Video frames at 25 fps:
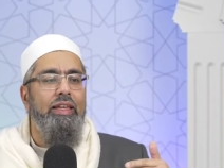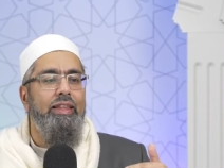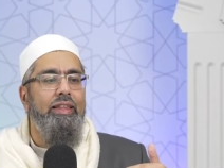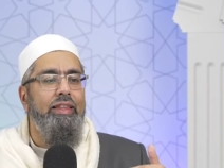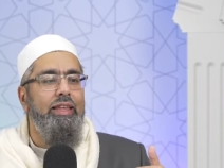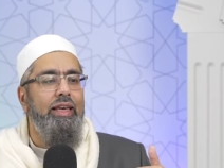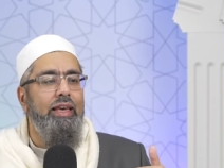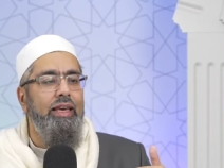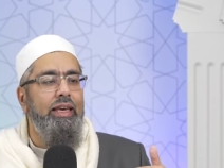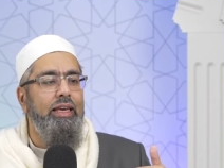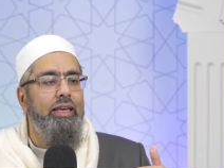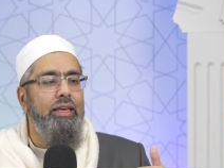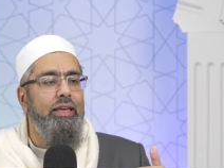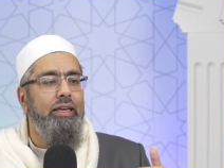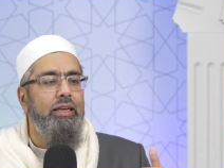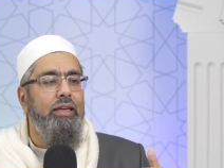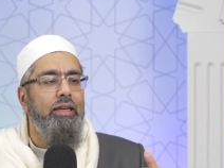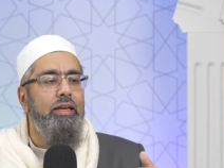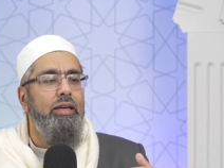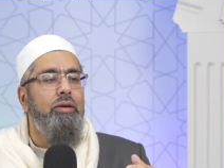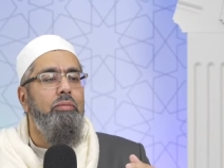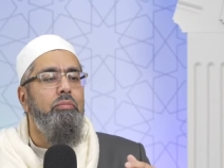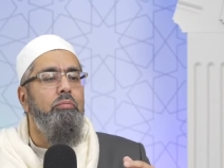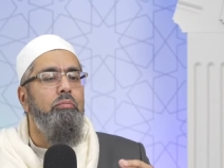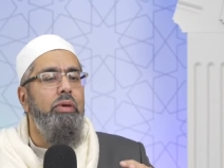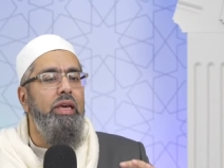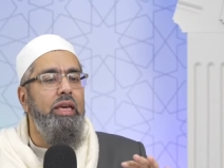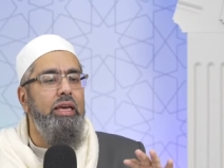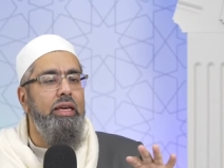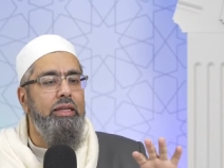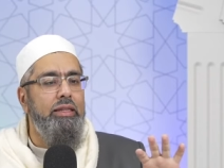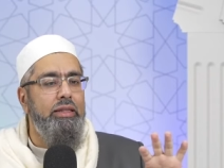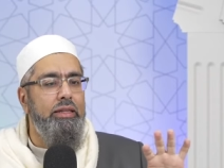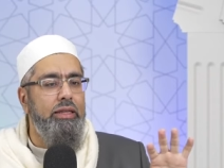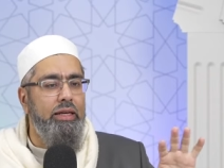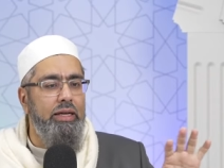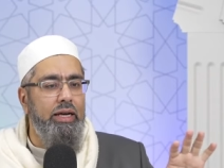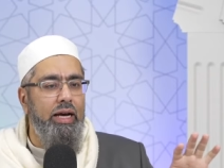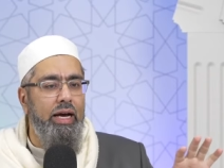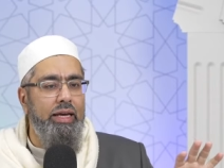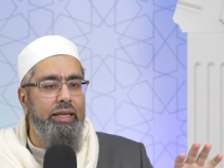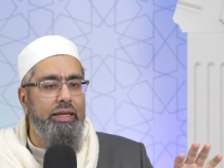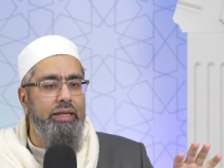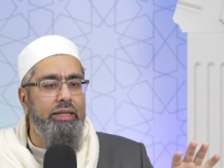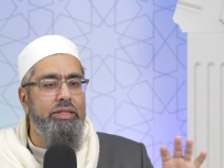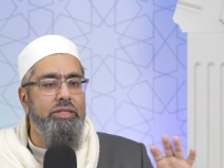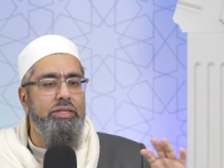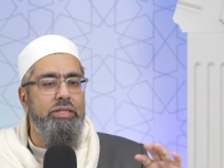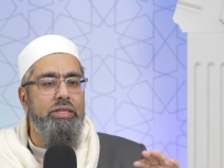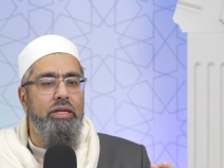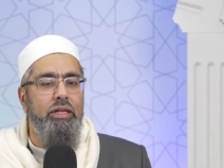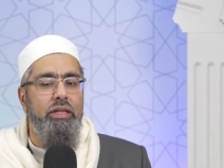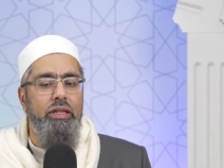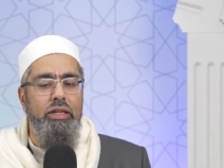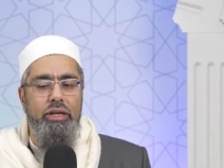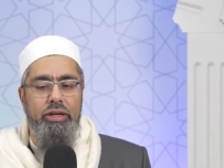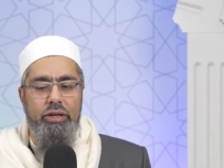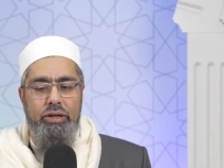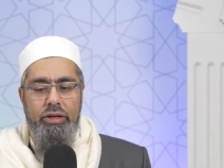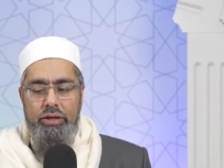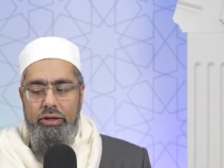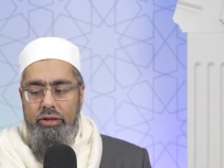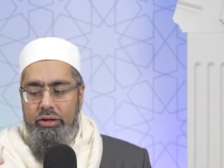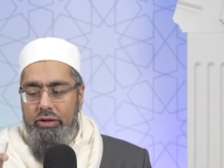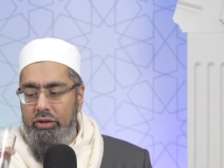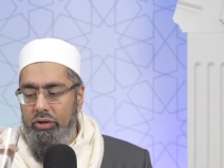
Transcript: they make the guidance clear.